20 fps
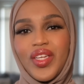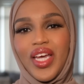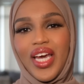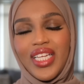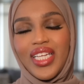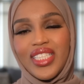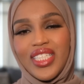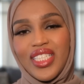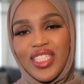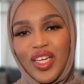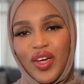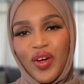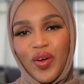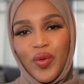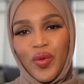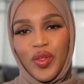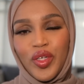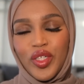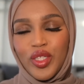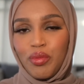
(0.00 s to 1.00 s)
And
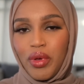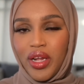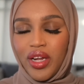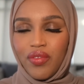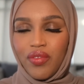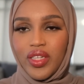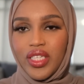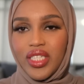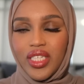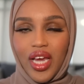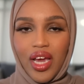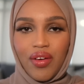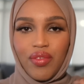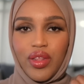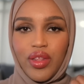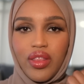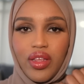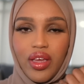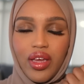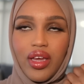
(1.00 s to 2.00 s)
so there's benefits to
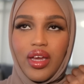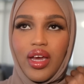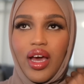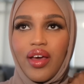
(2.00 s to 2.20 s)
everything.